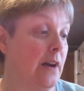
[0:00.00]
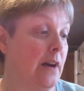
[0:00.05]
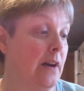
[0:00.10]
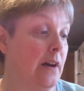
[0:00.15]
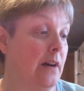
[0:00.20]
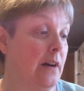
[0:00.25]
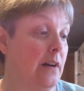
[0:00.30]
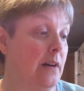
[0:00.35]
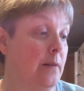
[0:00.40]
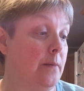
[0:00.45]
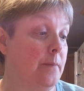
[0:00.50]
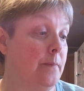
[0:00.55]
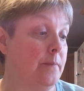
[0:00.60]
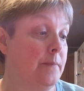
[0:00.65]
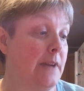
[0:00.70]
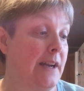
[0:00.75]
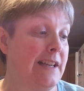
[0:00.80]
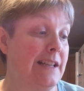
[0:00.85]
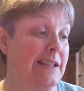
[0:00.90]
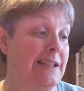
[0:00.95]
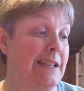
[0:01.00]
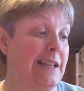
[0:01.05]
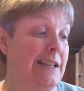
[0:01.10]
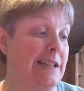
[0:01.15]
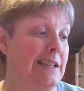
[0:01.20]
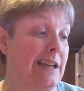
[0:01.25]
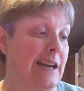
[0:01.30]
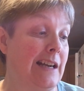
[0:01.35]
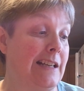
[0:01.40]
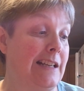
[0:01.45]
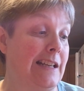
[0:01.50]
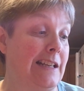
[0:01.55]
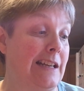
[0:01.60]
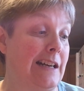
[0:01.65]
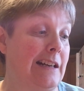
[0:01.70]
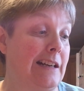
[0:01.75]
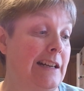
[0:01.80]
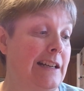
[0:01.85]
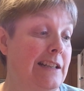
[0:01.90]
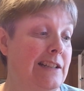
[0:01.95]

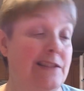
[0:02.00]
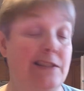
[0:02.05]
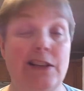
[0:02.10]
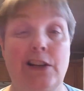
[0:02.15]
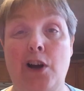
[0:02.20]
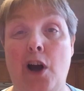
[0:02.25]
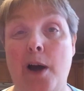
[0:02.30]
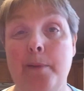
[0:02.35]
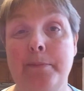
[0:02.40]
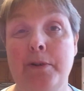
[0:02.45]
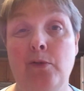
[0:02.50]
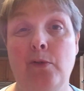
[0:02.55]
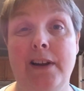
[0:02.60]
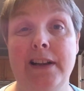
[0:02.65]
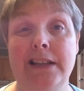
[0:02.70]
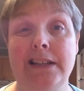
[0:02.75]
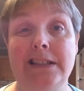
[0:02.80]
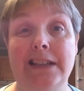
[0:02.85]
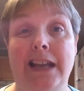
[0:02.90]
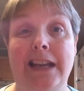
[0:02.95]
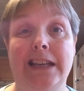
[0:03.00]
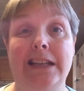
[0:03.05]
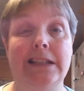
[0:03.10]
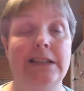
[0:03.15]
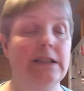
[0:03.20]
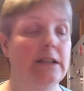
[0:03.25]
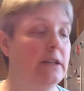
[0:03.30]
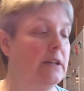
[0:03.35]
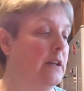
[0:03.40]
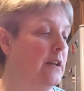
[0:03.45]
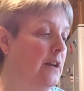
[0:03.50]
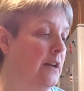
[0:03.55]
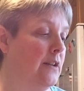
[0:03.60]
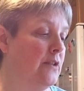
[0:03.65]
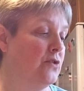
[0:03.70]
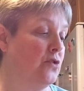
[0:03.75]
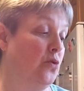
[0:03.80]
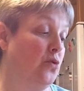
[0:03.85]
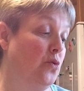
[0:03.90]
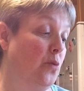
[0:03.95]
1999 is the copyright date,
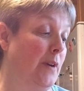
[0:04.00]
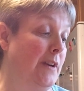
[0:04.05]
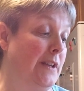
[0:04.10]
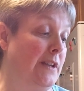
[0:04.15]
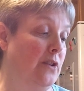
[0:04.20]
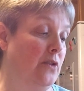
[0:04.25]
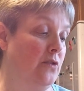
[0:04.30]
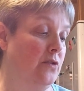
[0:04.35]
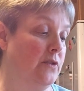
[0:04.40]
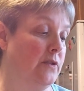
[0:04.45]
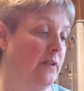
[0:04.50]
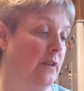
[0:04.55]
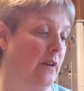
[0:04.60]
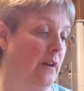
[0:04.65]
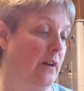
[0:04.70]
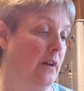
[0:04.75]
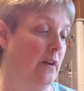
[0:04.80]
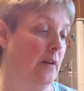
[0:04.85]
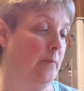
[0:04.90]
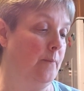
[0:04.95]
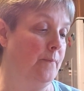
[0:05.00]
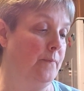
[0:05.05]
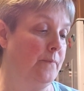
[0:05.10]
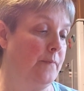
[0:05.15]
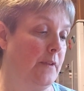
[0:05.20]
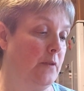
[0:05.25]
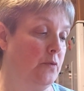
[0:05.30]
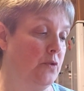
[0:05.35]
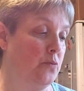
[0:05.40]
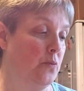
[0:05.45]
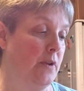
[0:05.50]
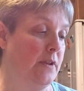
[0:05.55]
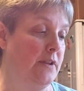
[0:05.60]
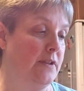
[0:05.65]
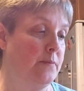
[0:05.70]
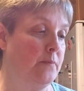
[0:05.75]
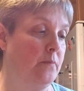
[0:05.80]
so 20 years was when